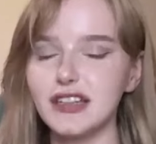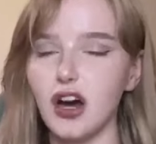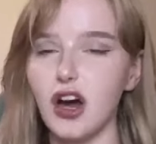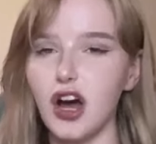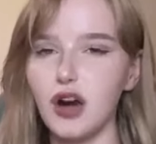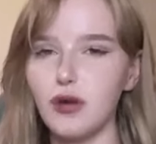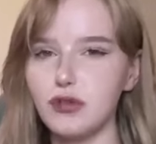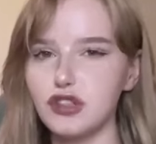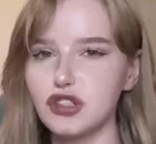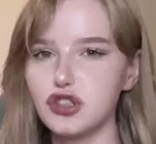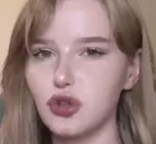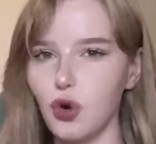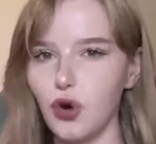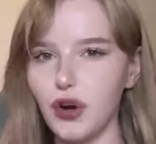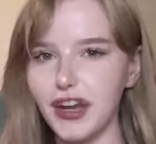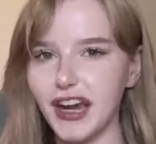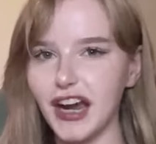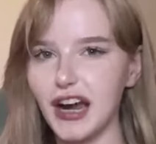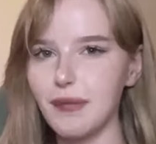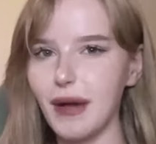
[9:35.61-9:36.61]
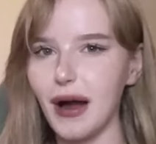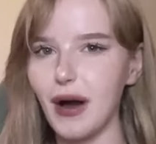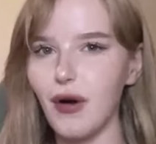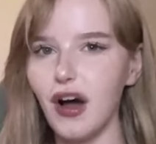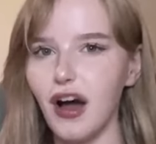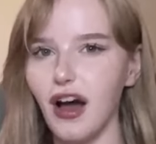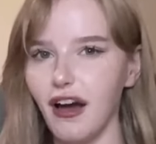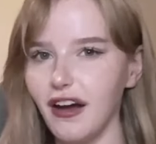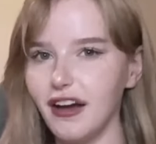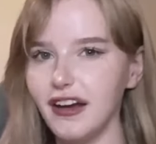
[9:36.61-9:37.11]
that I was talking
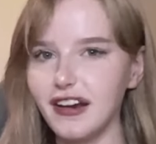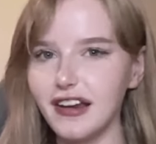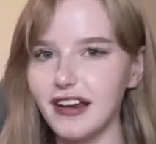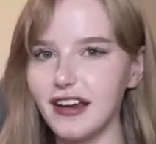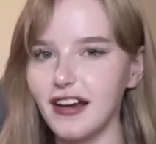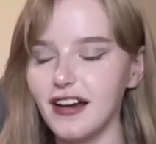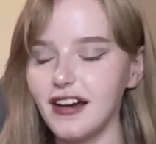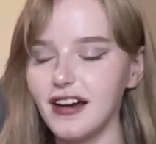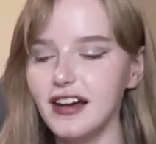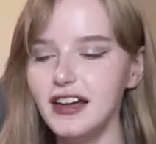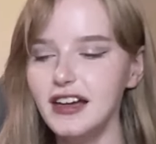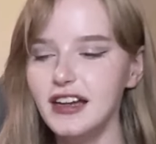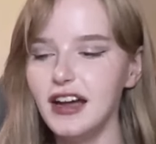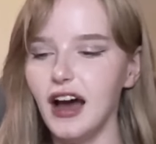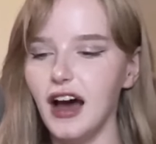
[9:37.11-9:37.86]
about earlier